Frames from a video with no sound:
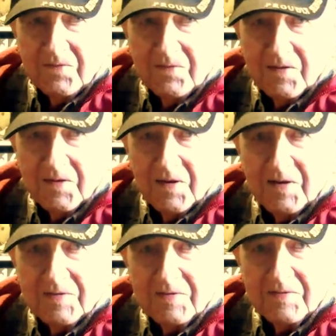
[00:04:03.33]
As long
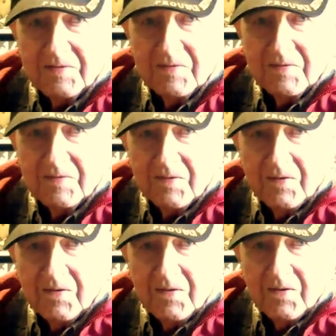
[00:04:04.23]
as it was.
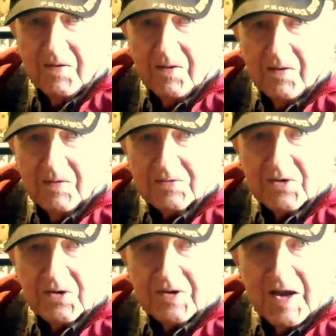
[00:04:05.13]

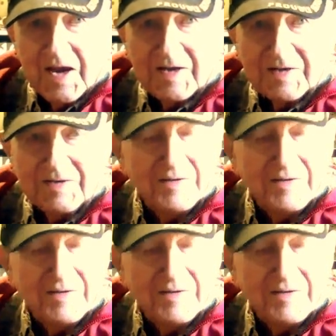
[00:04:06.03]
all you had.